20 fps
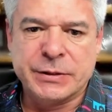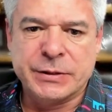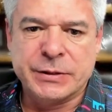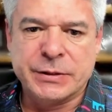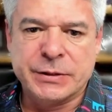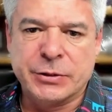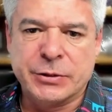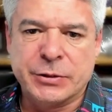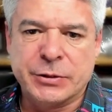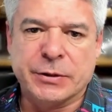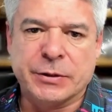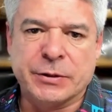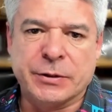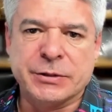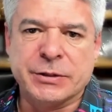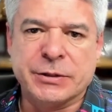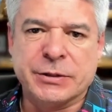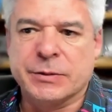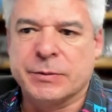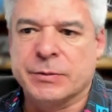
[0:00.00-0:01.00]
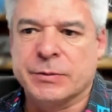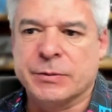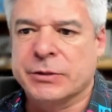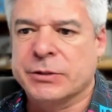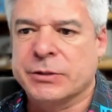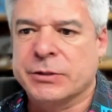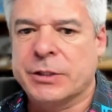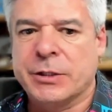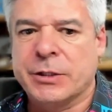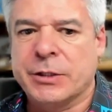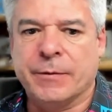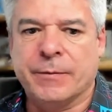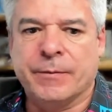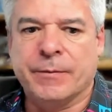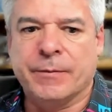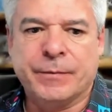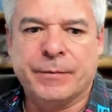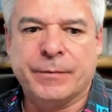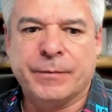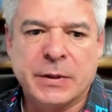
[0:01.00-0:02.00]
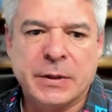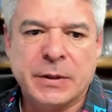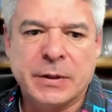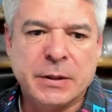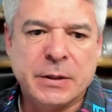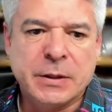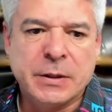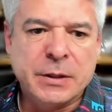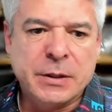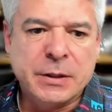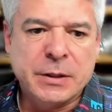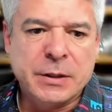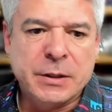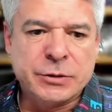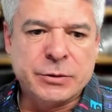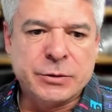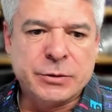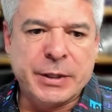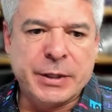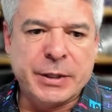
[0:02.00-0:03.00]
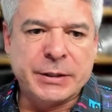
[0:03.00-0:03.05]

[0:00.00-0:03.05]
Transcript: and make sure that their systems are secure. So again,